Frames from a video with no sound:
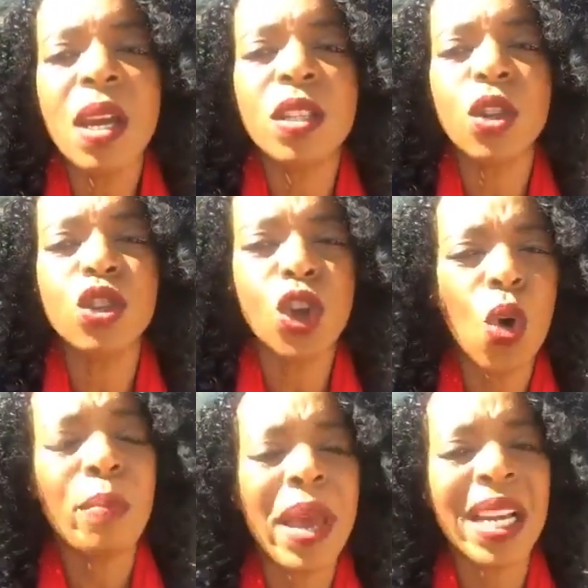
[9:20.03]
So
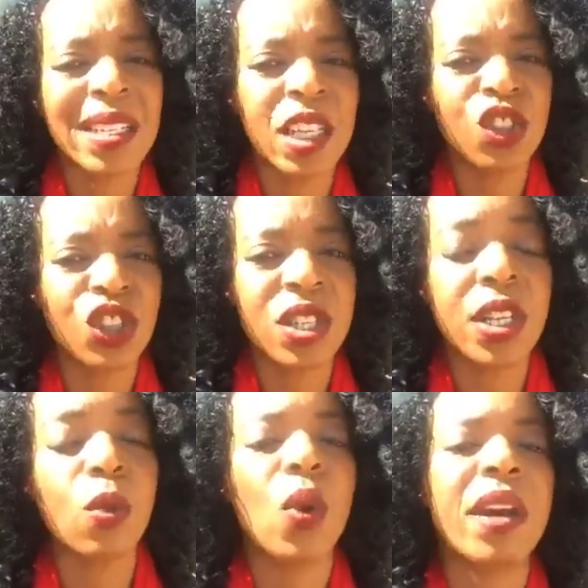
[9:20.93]
don't make a decision just
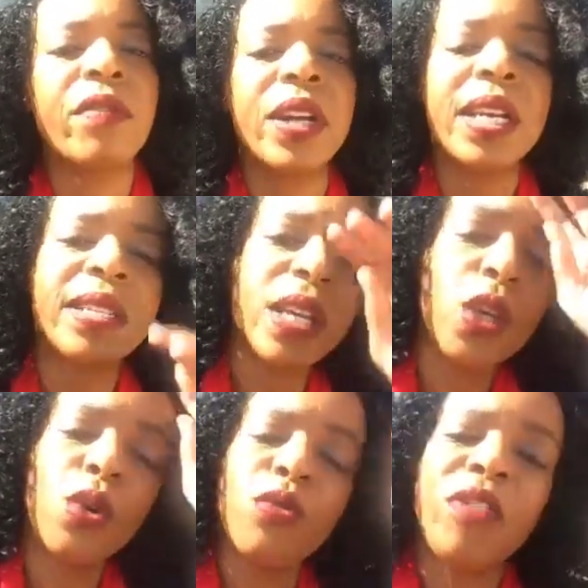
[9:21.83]
yet. Whatever it is that
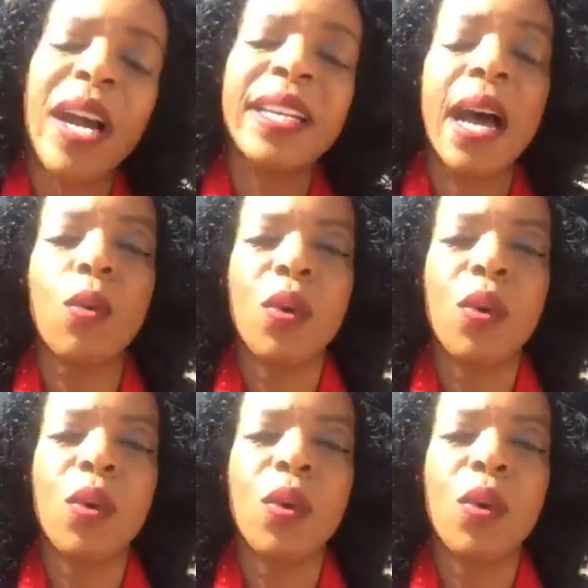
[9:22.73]
you find out,